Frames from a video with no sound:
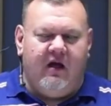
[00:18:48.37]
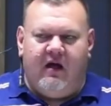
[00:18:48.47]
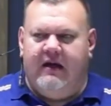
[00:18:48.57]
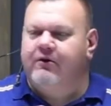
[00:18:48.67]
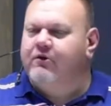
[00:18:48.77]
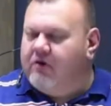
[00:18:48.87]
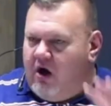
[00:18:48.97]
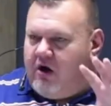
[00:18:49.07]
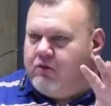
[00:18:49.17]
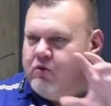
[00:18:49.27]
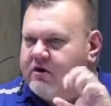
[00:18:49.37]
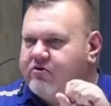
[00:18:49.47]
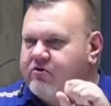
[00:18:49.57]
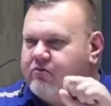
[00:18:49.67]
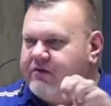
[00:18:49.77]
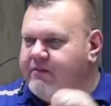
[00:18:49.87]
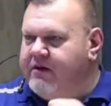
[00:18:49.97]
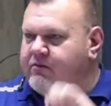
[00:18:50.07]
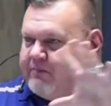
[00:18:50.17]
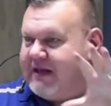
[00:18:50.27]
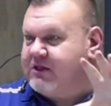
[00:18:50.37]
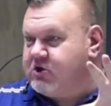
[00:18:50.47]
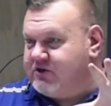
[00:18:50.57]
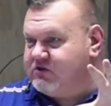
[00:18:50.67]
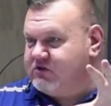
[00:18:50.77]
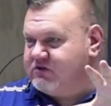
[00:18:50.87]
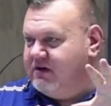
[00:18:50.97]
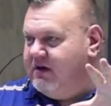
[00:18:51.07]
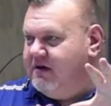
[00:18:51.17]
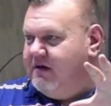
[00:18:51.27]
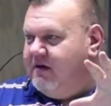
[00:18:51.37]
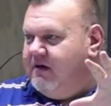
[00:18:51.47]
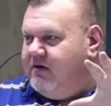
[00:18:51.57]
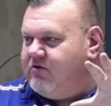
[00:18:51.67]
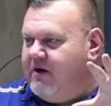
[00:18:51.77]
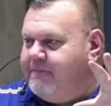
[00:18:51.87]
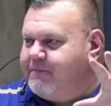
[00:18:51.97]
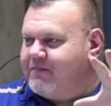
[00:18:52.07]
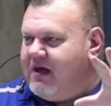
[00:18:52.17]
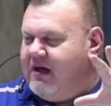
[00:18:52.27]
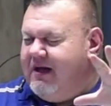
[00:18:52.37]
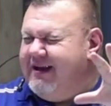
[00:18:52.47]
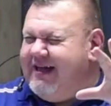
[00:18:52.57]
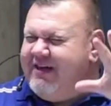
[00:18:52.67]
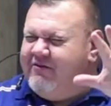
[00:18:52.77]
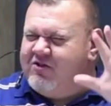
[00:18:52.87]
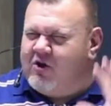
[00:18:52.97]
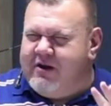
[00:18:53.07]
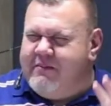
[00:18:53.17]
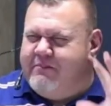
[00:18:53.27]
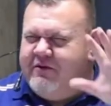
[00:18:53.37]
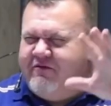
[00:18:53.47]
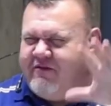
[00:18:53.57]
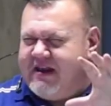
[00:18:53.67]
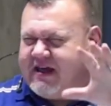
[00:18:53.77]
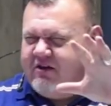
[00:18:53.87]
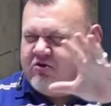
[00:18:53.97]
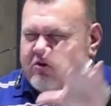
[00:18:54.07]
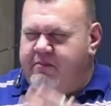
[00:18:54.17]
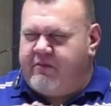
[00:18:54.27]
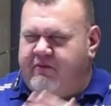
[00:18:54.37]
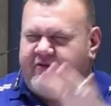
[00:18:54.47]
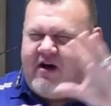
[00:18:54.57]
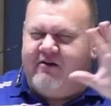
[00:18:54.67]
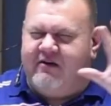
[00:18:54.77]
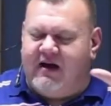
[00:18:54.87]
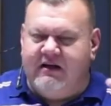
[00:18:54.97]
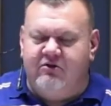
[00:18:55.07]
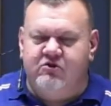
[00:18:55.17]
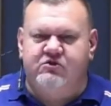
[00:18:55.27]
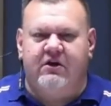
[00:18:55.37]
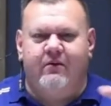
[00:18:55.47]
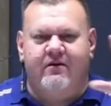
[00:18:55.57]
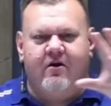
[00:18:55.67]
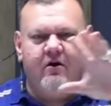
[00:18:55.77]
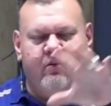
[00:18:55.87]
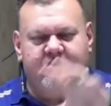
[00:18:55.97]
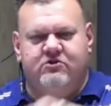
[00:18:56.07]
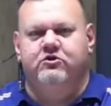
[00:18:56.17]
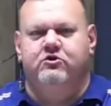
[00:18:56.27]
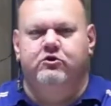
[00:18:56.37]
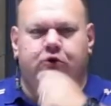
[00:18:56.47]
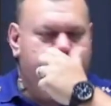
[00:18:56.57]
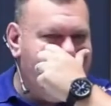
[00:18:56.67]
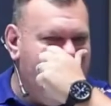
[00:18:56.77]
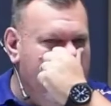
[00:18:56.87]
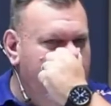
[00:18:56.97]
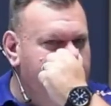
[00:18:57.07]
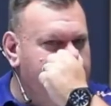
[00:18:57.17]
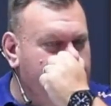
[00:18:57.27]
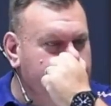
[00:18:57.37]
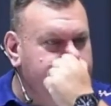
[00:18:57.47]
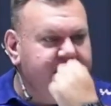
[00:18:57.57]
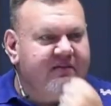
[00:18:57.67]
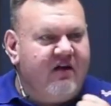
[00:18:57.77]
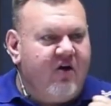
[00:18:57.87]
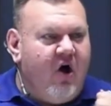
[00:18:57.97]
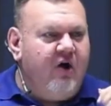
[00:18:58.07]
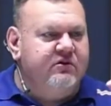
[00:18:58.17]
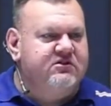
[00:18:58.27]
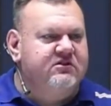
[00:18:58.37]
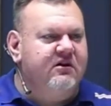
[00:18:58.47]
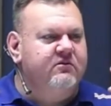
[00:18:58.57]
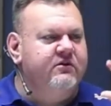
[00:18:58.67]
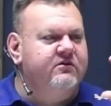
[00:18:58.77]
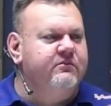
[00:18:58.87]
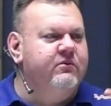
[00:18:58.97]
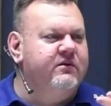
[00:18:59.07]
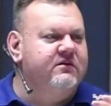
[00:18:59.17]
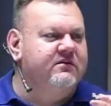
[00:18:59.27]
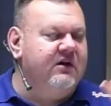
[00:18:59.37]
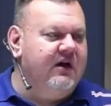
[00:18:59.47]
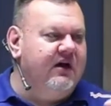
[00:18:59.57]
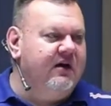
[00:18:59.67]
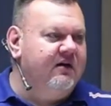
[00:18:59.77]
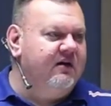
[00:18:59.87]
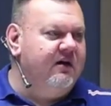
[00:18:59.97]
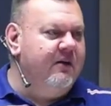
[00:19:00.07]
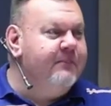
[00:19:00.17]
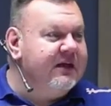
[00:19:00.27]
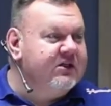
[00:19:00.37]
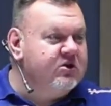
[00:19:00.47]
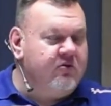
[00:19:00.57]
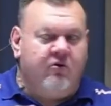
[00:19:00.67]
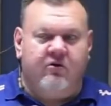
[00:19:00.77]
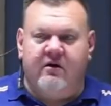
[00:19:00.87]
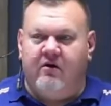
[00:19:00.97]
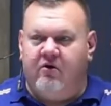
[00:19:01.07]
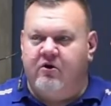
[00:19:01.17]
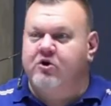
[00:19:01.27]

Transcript: And God works with me with pictures. So and, and, if it's going to be prophetic and it's going to be profound, I need to see what God wants to do. So God will start with me with a, uh, a picture or a, or a